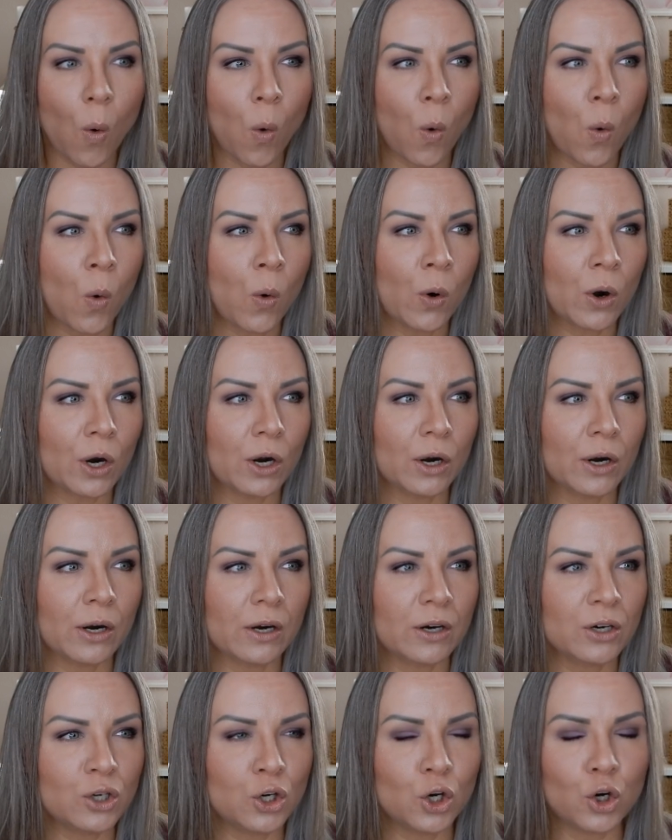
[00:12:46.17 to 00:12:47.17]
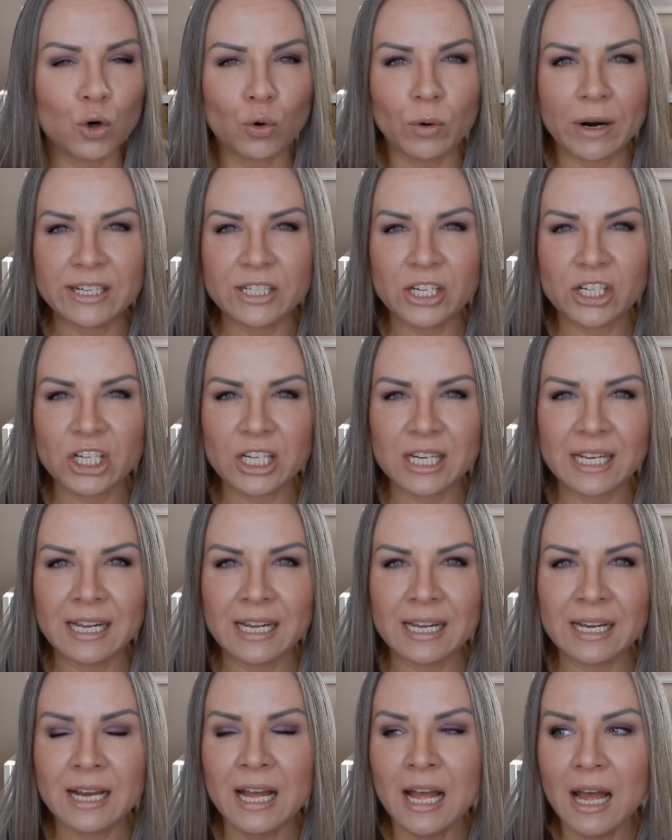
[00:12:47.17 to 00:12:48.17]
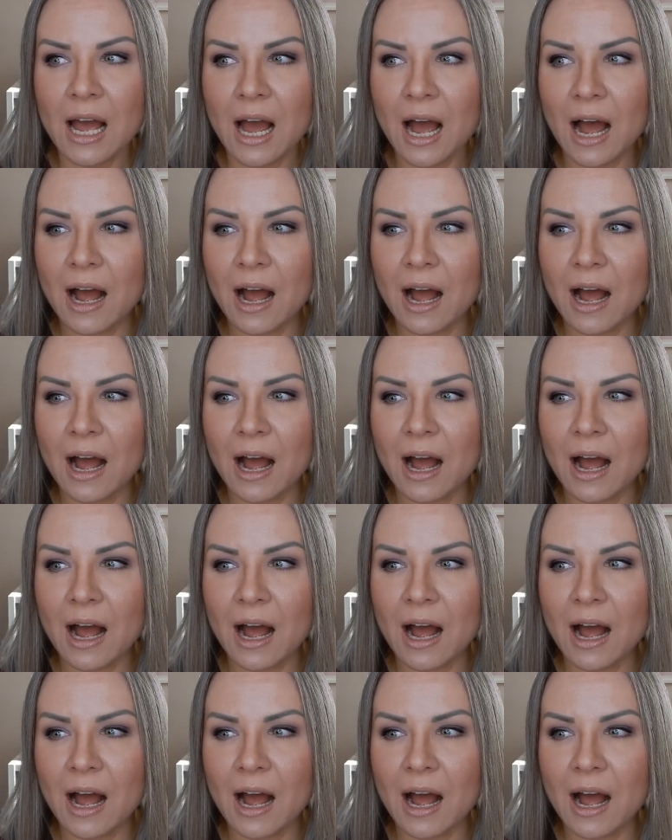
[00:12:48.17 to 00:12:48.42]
or crunchy.